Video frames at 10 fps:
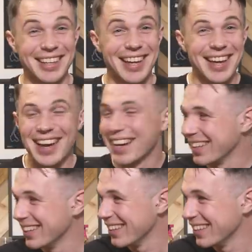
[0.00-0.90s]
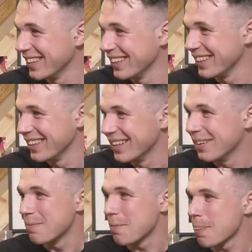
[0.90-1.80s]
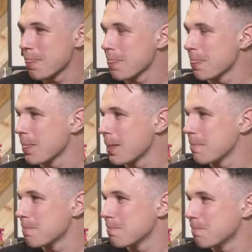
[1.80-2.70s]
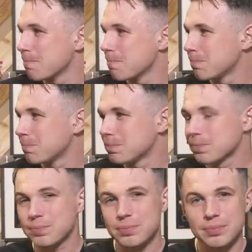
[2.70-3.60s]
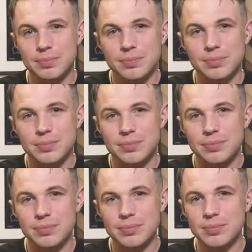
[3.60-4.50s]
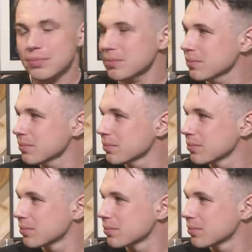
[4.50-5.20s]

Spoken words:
(silent)